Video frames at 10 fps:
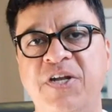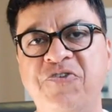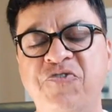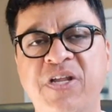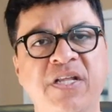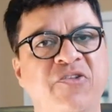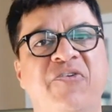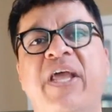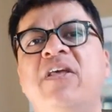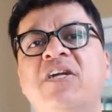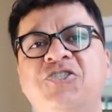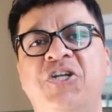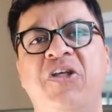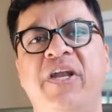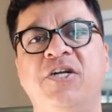entry, the regular
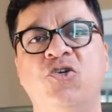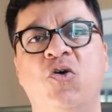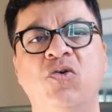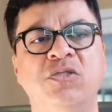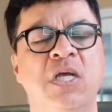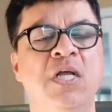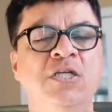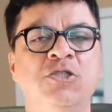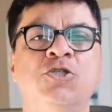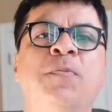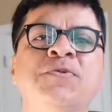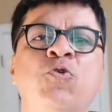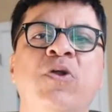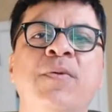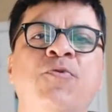generic draws. So top
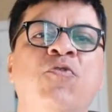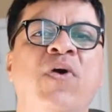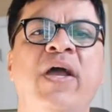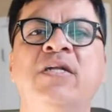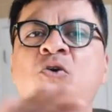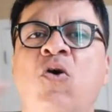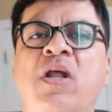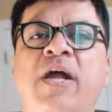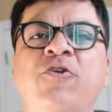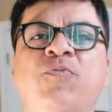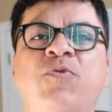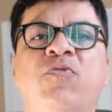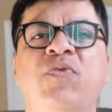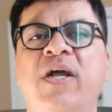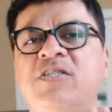scoring profiles, all kind of
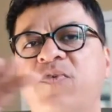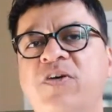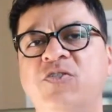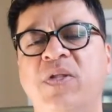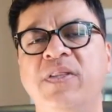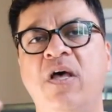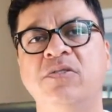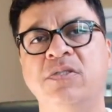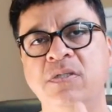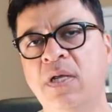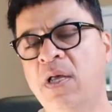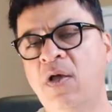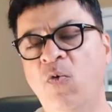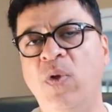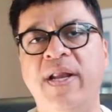profiles, first 1,000
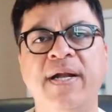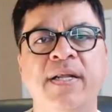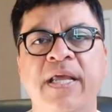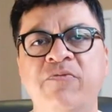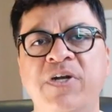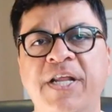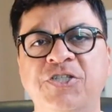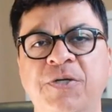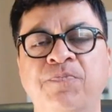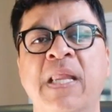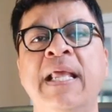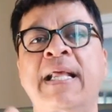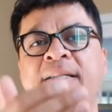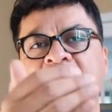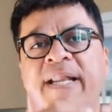will get invitation.
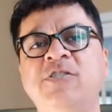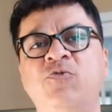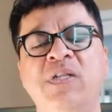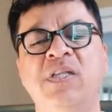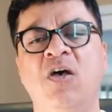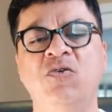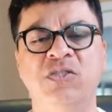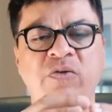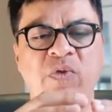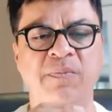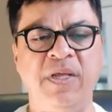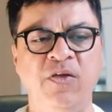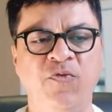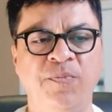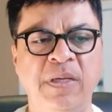The next 1,000 will be
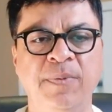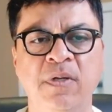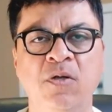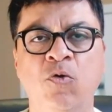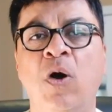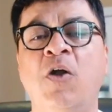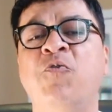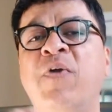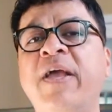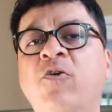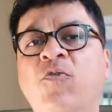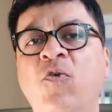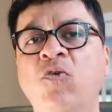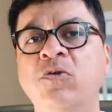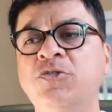for people who are
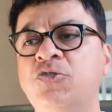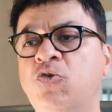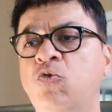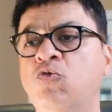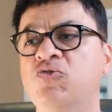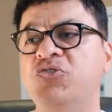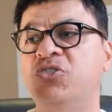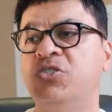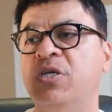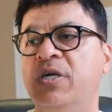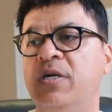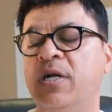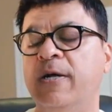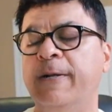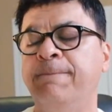francophones, whose
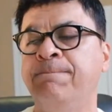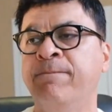uh,